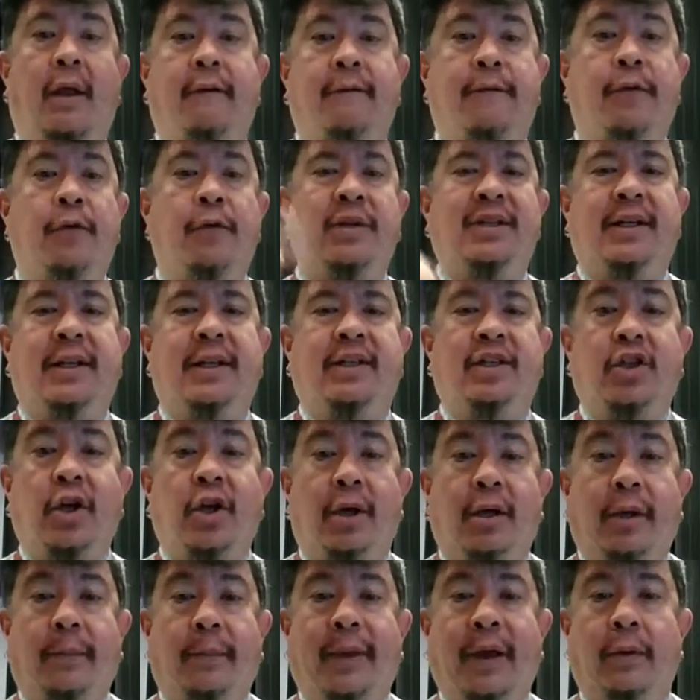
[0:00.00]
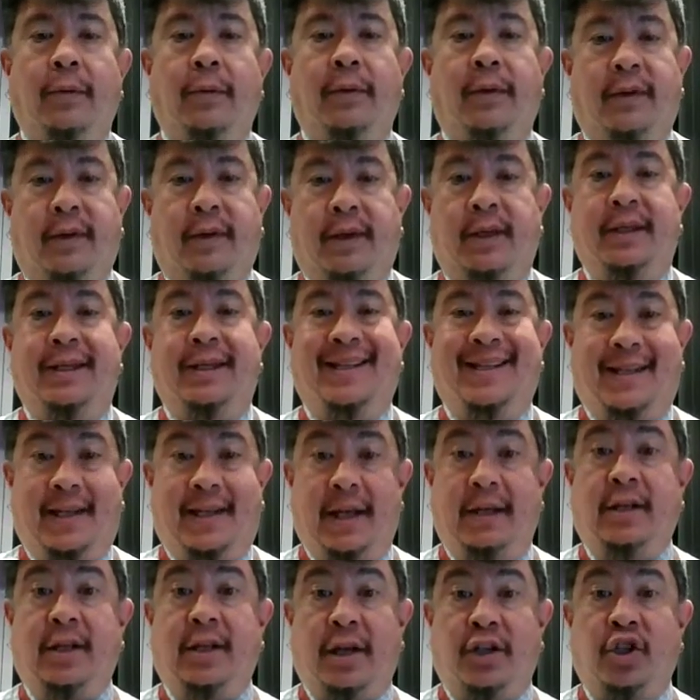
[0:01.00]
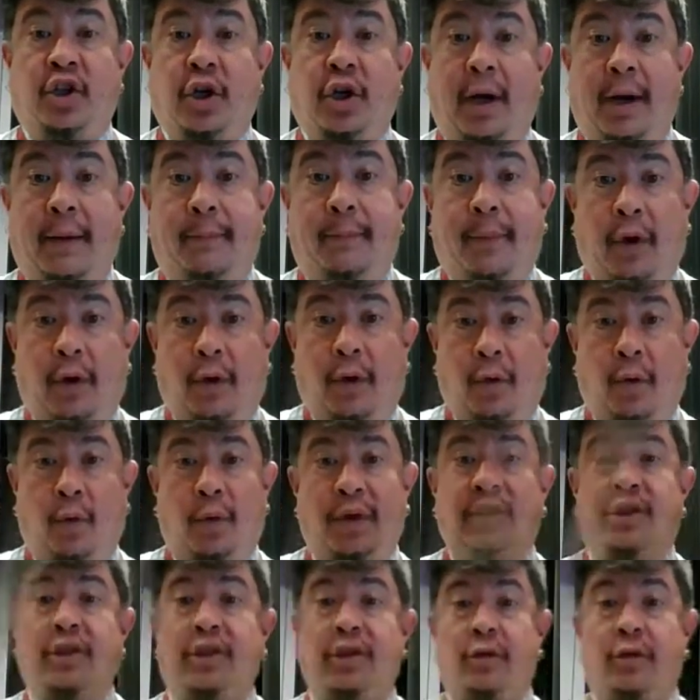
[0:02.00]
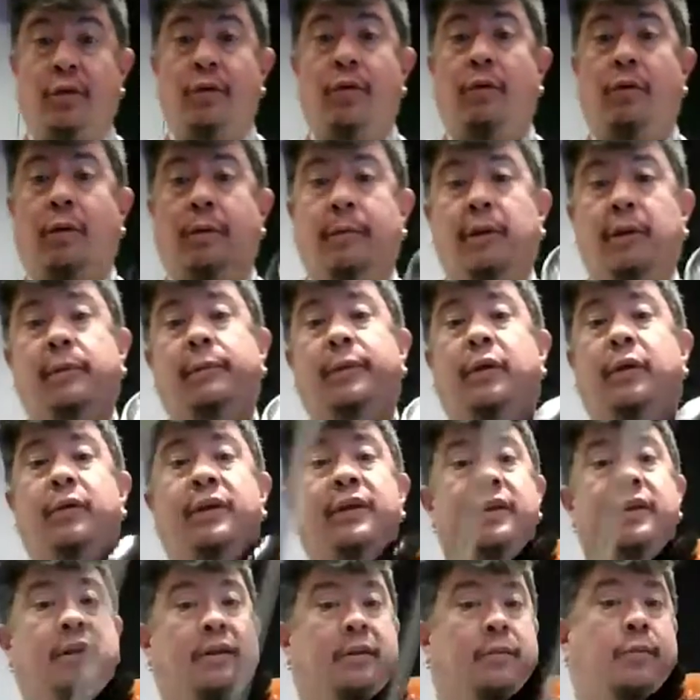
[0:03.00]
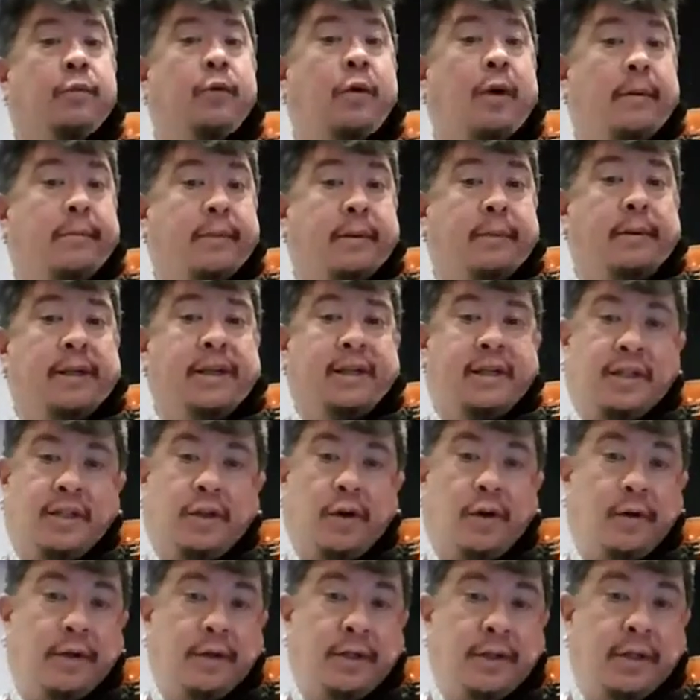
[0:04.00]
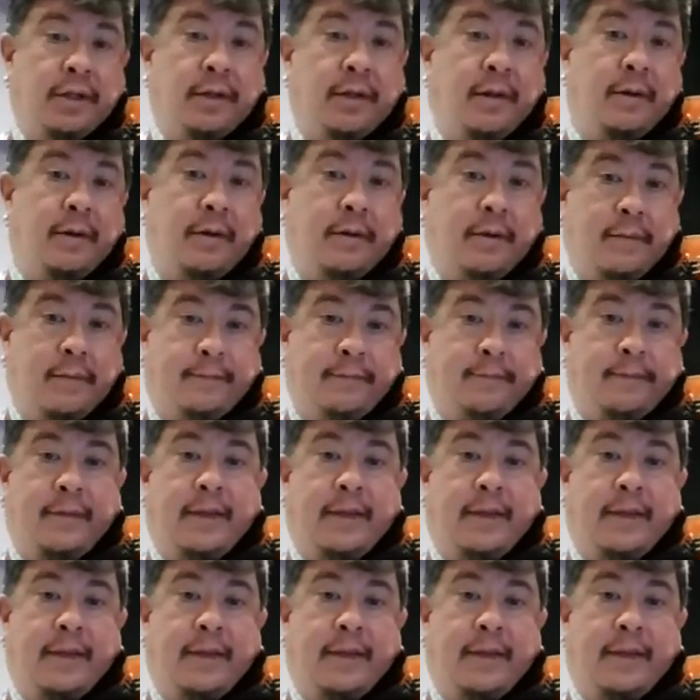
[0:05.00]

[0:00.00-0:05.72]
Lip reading: First, let's talk about the détaché bow, which is your normal bowing that you probably started to learn.